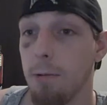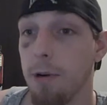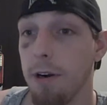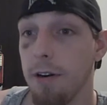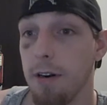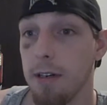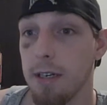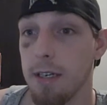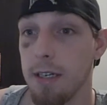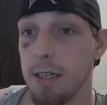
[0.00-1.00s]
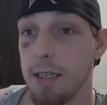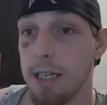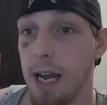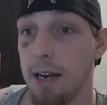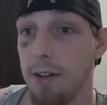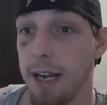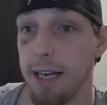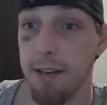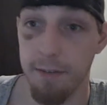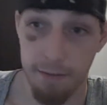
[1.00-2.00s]
we are kind of
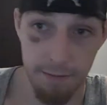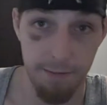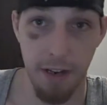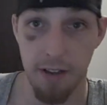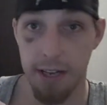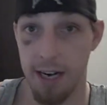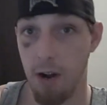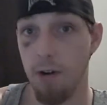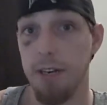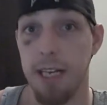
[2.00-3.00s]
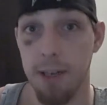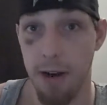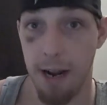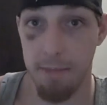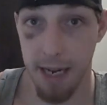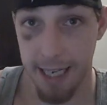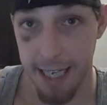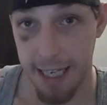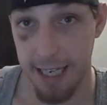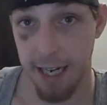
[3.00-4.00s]
like feeling it out. He grabbed my
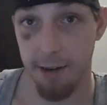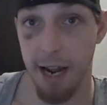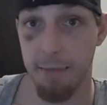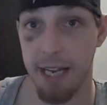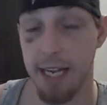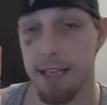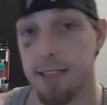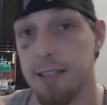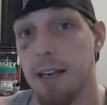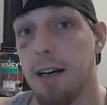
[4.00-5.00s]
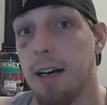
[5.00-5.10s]
gi, I grabbed his.